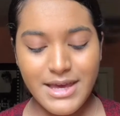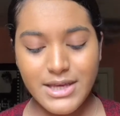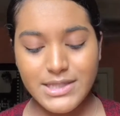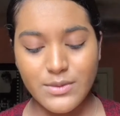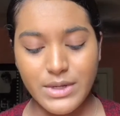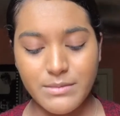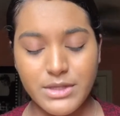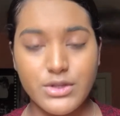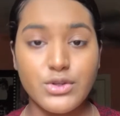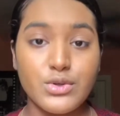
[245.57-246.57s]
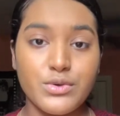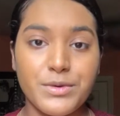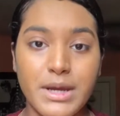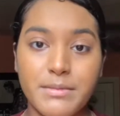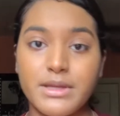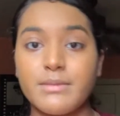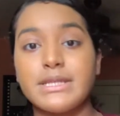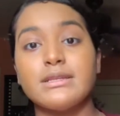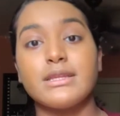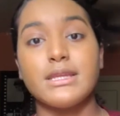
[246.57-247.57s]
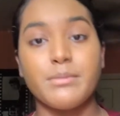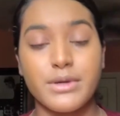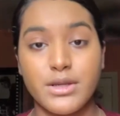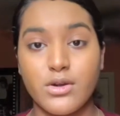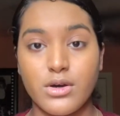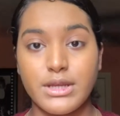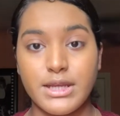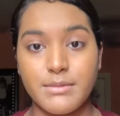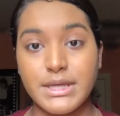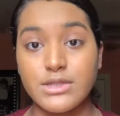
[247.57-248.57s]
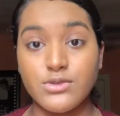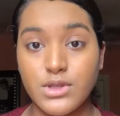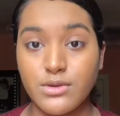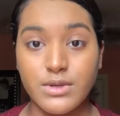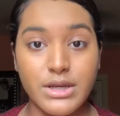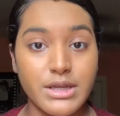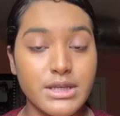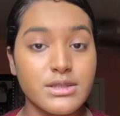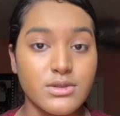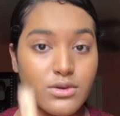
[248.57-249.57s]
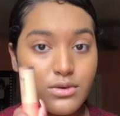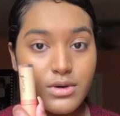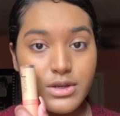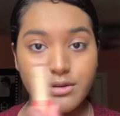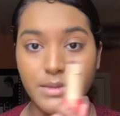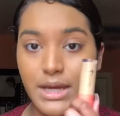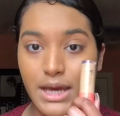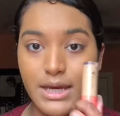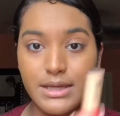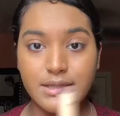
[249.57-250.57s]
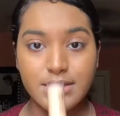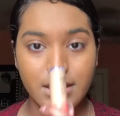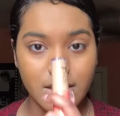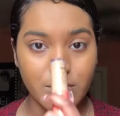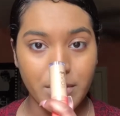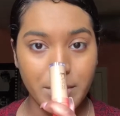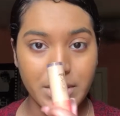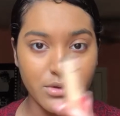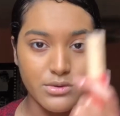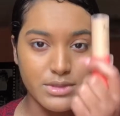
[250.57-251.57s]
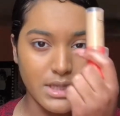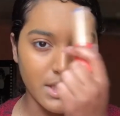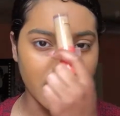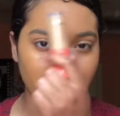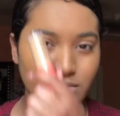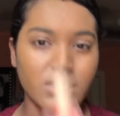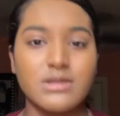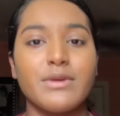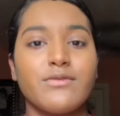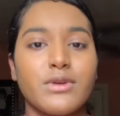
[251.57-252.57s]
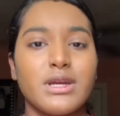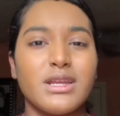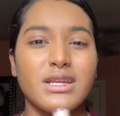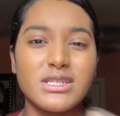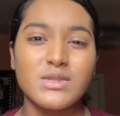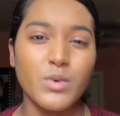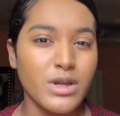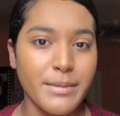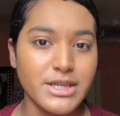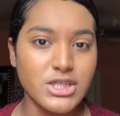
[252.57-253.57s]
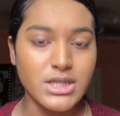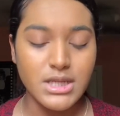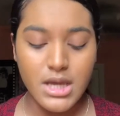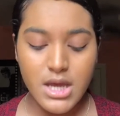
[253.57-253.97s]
So what I'm gonna do, I'm gonna basically put it on in my T-zone area, so under my eyes, a little bit on my nose, and 2 dots on my forehead, and just one on my chin,